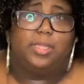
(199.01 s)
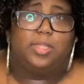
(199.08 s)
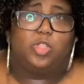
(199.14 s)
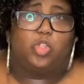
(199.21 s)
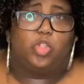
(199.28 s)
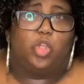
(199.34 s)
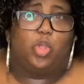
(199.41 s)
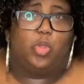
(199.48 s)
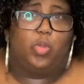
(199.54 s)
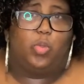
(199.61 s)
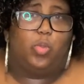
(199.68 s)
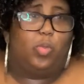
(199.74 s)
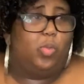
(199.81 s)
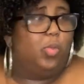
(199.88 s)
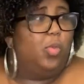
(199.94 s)

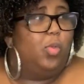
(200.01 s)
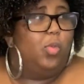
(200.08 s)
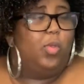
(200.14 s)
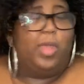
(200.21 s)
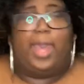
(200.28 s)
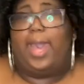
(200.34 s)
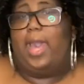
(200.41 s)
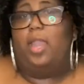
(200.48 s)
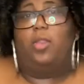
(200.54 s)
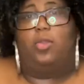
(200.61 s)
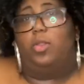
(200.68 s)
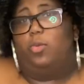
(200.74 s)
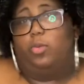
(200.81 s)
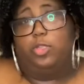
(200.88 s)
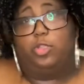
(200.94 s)
so I don't
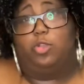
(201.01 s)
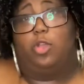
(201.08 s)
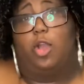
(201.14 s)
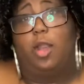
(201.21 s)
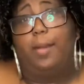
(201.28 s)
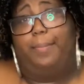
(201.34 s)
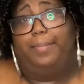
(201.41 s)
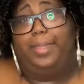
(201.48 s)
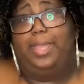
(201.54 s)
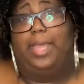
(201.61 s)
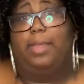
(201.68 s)
know what you call me.